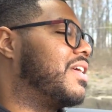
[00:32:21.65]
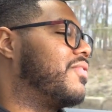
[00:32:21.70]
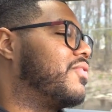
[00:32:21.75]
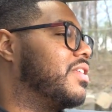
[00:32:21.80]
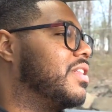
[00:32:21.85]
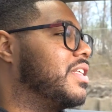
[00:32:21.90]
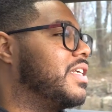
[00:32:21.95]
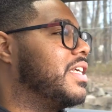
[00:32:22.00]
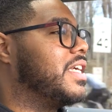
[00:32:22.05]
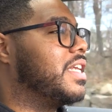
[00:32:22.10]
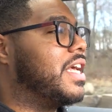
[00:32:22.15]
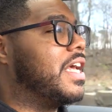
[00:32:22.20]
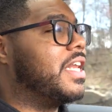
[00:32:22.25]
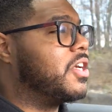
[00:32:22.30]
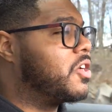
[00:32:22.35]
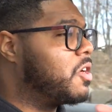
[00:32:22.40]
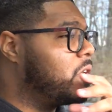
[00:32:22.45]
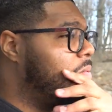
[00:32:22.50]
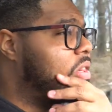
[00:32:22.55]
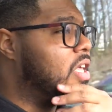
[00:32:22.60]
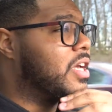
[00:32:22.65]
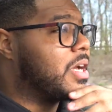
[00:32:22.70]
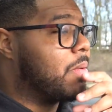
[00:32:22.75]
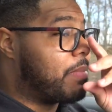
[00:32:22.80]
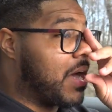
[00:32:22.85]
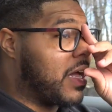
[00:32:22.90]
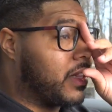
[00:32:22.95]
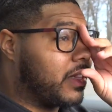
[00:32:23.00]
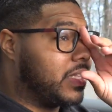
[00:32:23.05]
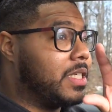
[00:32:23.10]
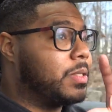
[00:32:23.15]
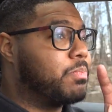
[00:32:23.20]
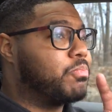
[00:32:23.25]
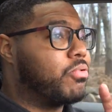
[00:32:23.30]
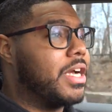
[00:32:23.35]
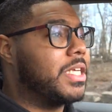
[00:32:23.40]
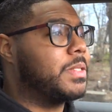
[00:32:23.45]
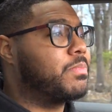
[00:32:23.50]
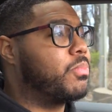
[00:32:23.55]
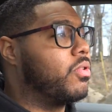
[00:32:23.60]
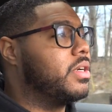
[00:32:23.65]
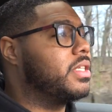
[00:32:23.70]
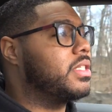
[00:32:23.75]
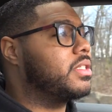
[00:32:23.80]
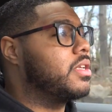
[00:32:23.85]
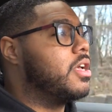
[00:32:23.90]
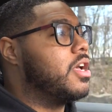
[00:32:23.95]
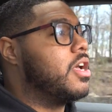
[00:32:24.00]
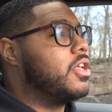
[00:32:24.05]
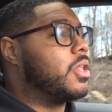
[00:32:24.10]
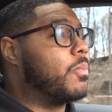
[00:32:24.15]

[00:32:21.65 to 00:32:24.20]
definitely it. And the good thing about these price points,